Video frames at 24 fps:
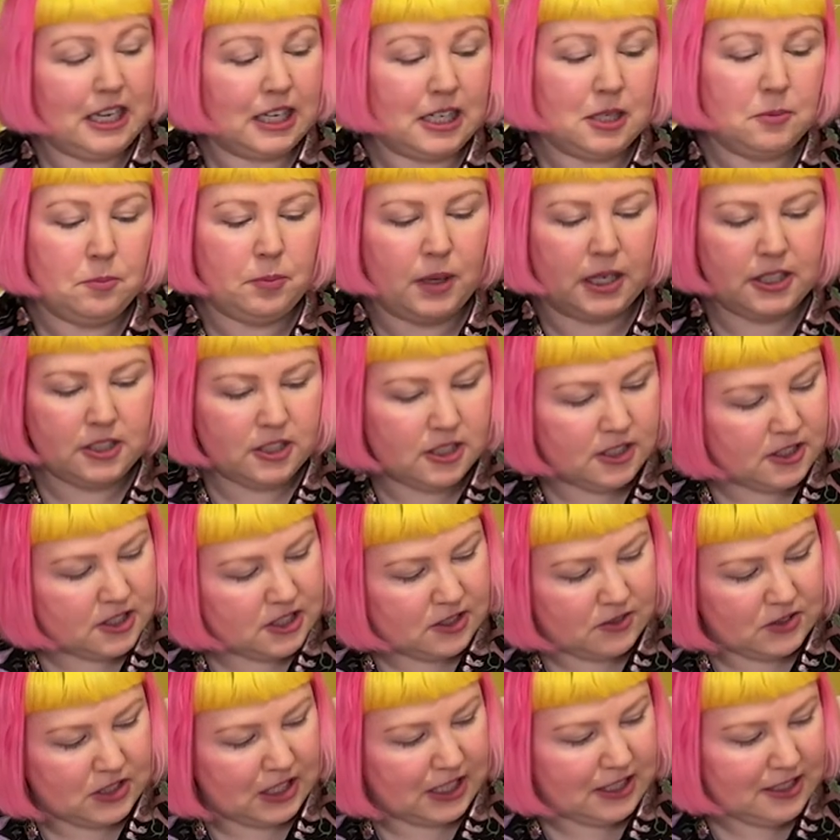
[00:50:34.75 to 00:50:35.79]
an abundance
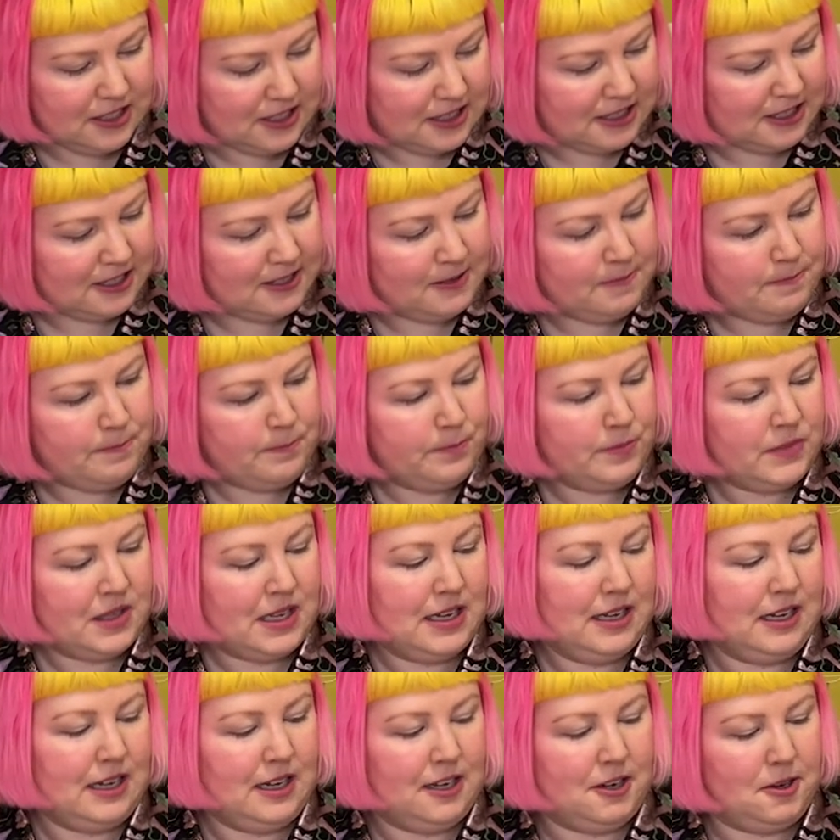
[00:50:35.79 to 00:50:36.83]
of dust.
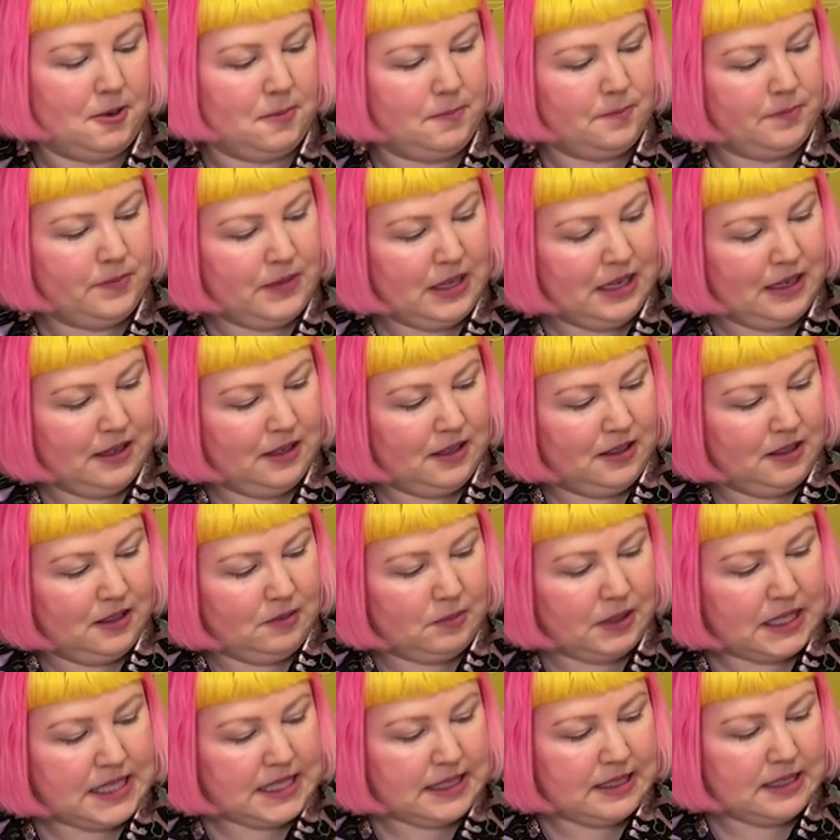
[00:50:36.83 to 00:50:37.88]
Um,
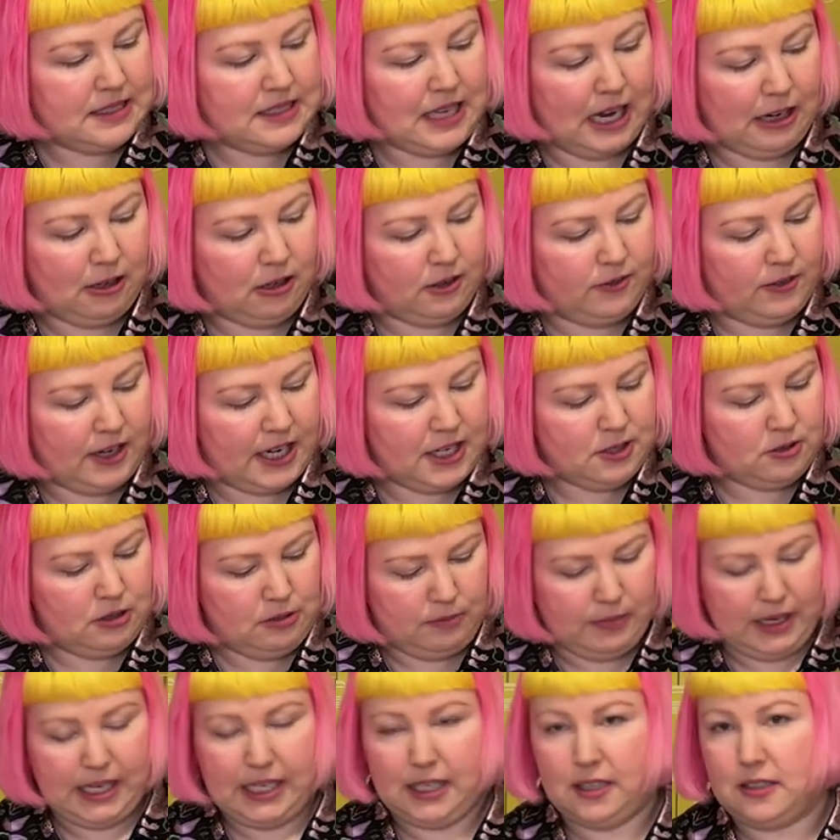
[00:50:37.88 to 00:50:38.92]
but it's the sacrifice we
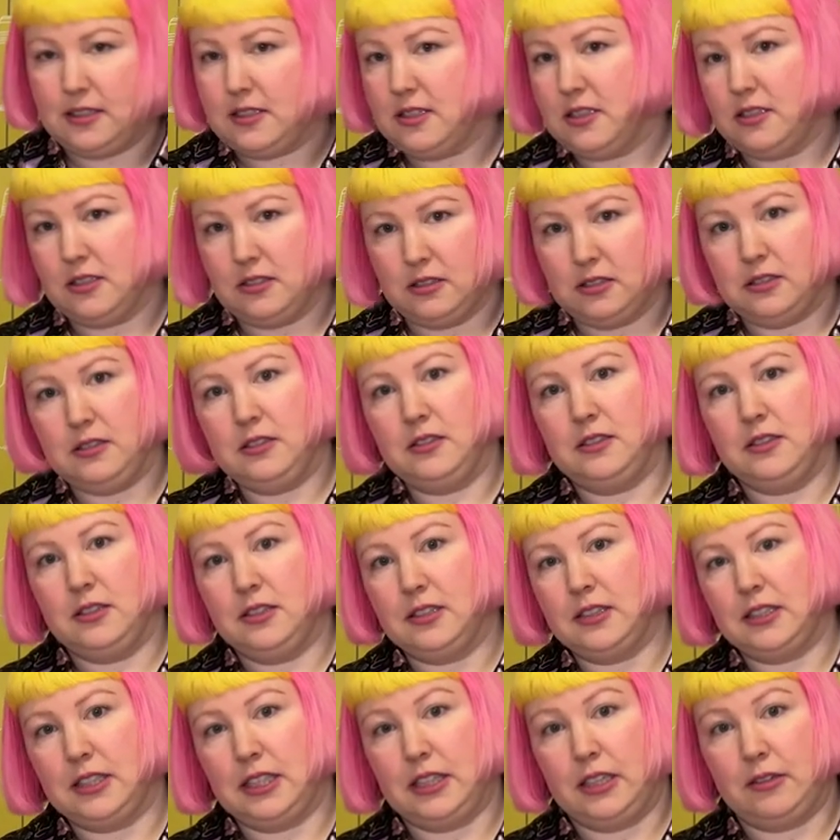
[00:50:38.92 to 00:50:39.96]
make to do
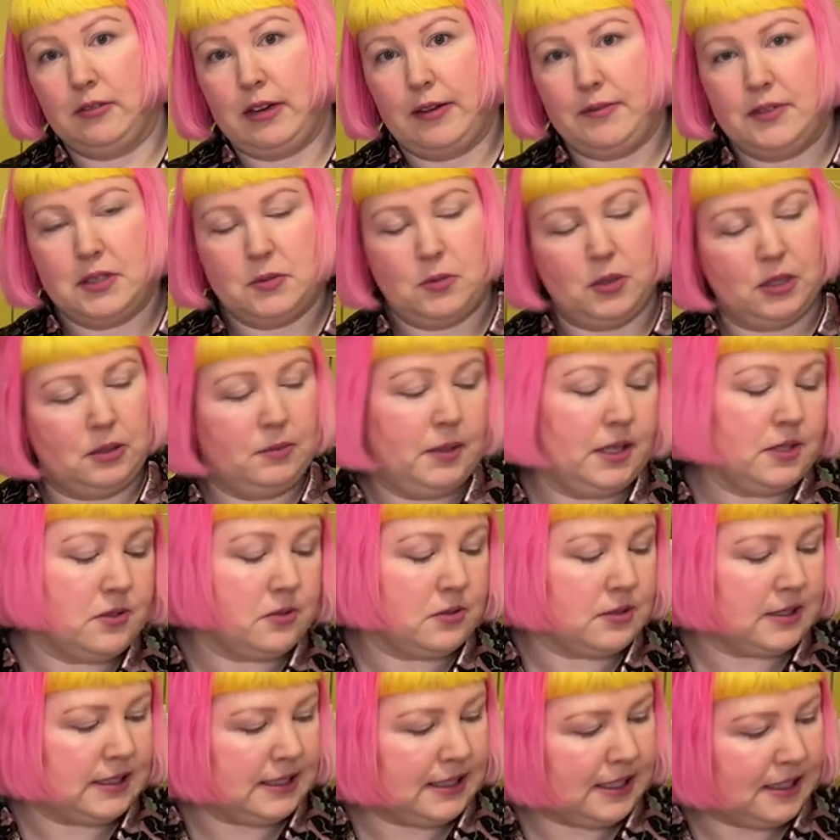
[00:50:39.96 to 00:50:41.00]
uh, Ravensburger
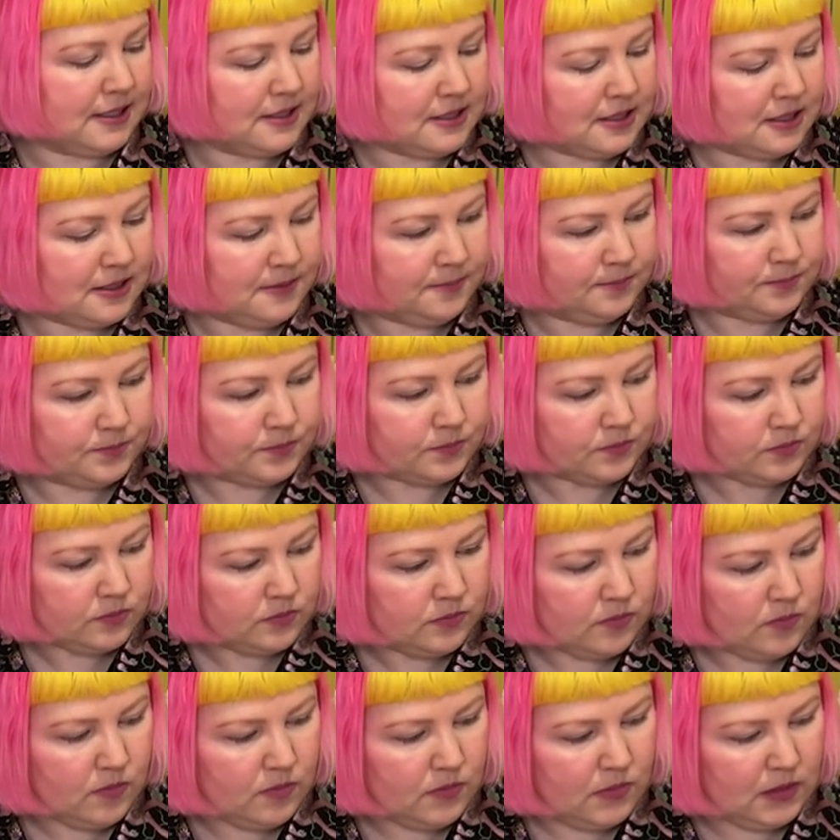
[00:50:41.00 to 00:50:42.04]
puzzles, I guess.
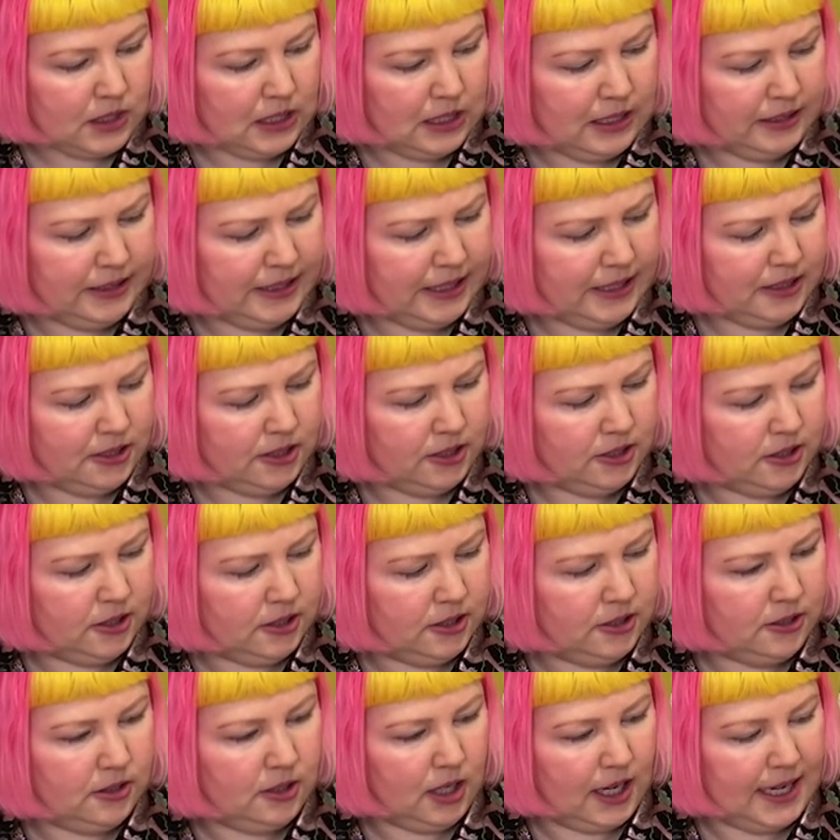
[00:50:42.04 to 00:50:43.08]
And then, you
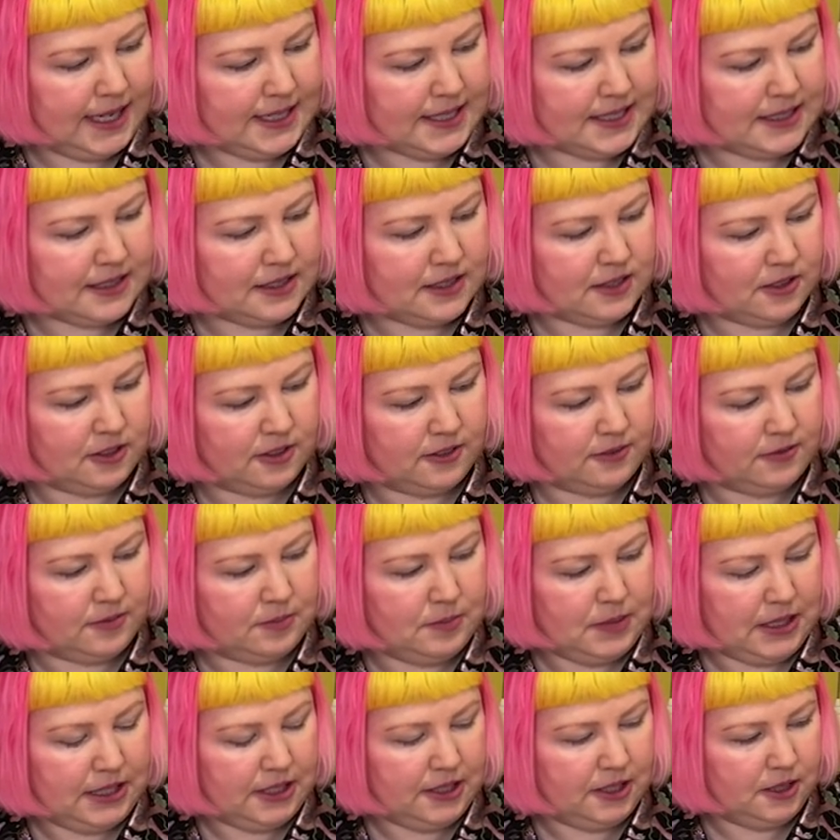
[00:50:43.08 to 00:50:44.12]
know, nice sort of
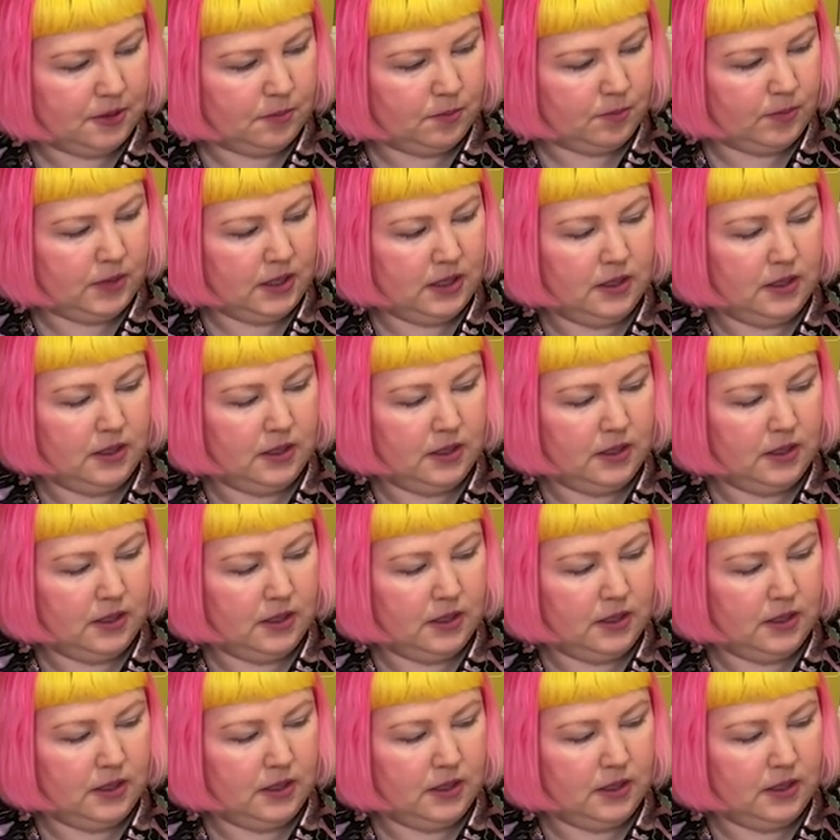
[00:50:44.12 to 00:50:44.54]
medium